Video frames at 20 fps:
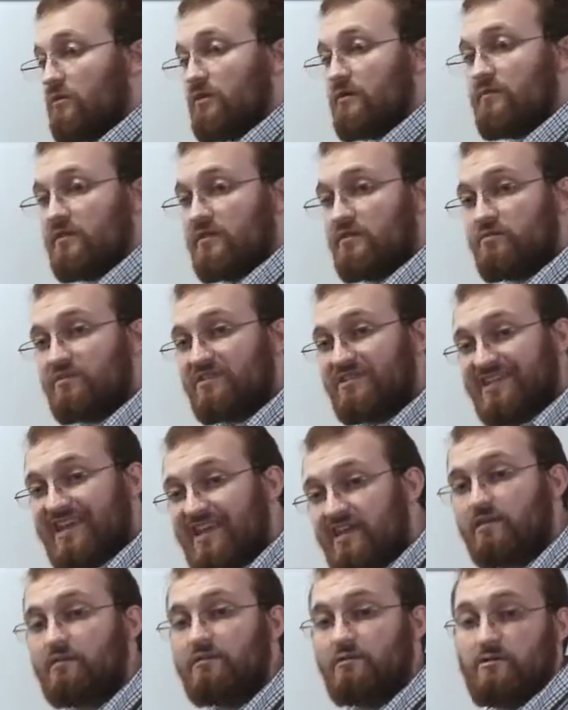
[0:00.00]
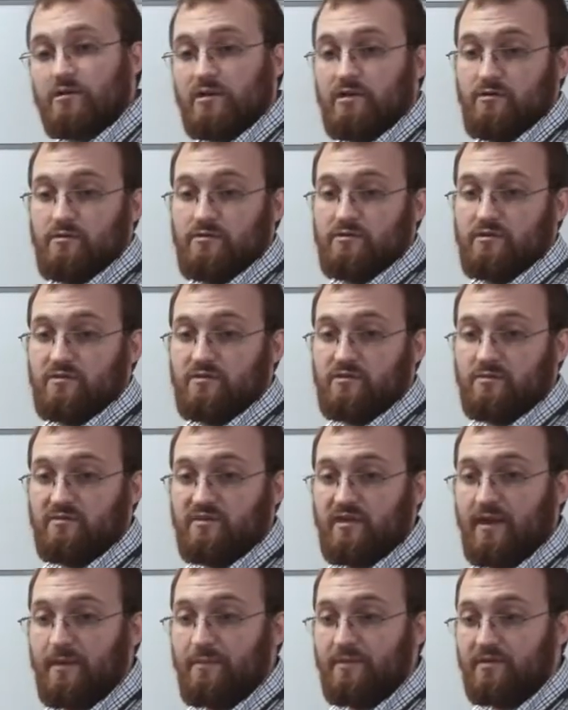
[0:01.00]
one of these particular
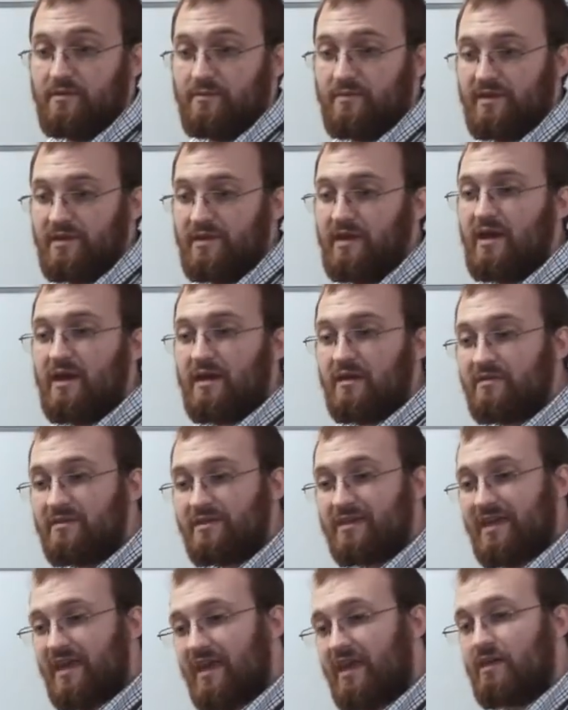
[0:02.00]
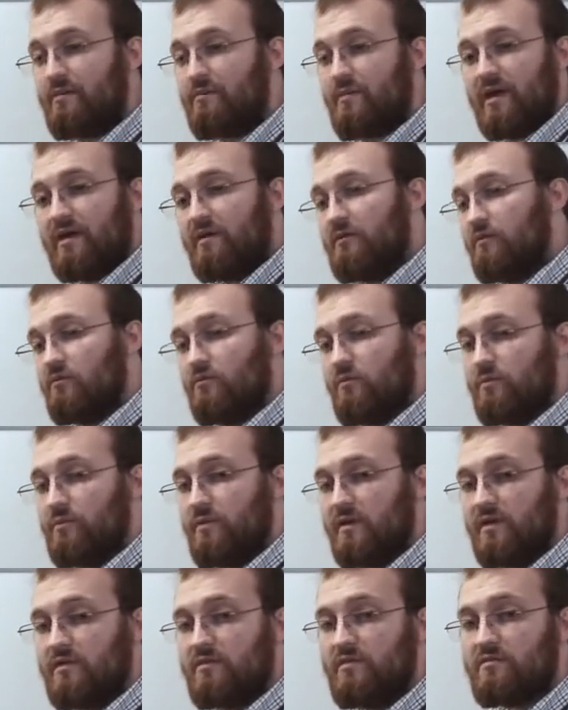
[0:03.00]
ecosystems happen to be, the kingmaker will
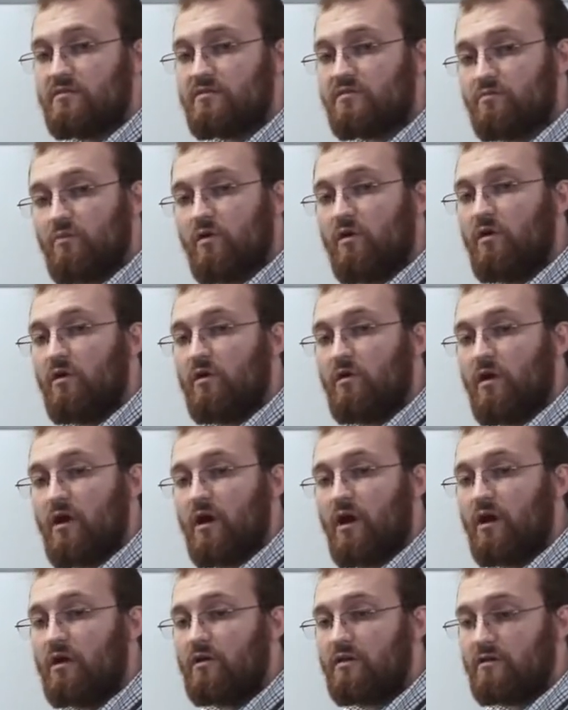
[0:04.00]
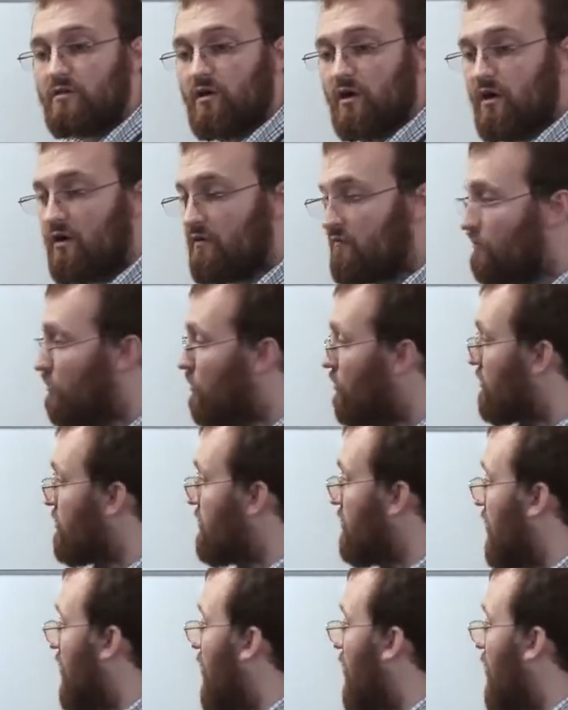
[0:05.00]
be the small on and offboarding